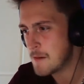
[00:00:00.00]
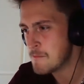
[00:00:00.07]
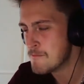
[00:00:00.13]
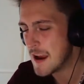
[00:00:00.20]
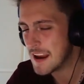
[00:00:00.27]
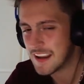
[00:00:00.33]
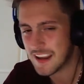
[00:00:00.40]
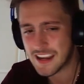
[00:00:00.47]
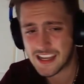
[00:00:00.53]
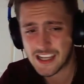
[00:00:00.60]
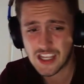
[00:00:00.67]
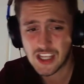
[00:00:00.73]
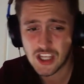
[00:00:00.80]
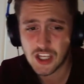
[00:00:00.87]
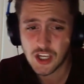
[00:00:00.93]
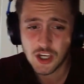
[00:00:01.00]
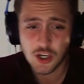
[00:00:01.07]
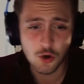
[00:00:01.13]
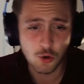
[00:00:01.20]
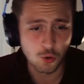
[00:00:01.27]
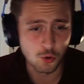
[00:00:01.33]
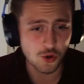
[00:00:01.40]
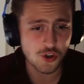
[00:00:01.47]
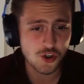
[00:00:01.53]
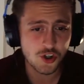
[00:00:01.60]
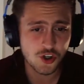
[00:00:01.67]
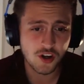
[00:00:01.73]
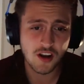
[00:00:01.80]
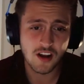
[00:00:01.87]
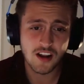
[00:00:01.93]
Made a
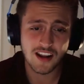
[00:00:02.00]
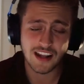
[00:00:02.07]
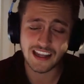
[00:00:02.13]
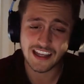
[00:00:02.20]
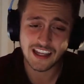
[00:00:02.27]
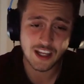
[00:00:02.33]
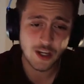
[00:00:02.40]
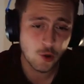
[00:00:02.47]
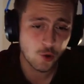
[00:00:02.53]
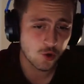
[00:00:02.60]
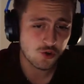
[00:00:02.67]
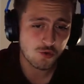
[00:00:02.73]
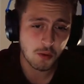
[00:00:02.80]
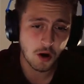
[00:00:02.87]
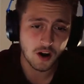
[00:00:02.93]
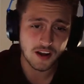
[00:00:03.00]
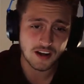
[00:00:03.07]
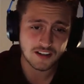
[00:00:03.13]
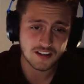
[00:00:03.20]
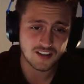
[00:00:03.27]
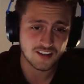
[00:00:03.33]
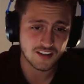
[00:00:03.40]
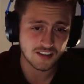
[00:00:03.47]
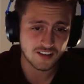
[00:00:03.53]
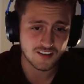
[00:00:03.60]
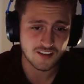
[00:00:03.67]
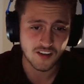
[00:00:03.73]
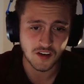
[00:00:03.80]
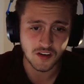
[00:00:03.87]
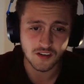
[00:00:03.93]
huge putt on
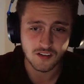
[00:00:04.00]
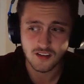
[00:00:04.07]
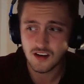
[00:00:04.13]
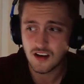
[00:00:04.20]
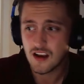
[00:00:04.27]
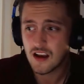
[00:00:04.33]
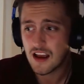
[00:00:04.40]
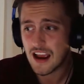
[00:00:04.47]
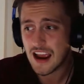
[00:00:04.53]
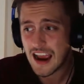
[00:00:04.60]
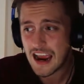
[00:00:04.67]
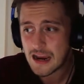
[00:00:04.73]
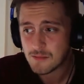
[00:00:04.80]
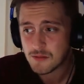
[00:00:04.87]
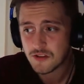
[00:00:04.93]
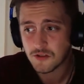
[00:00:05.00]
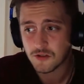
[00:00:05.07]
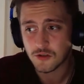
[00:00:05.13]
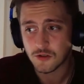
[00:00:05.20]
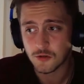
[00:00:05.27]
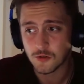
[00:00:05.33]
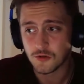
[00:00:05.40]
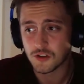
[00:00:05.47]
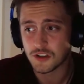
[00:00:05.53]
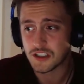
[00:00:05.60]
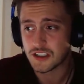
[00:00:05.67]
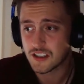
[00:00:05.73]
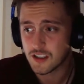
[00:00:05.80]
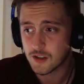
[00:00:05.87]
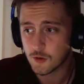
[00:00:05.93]
16.
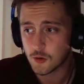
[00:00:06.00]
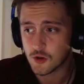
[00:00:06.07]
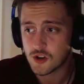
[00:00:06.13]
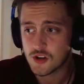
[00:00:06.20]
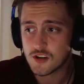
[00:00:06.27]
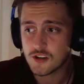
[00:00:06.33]
Absolutely huge.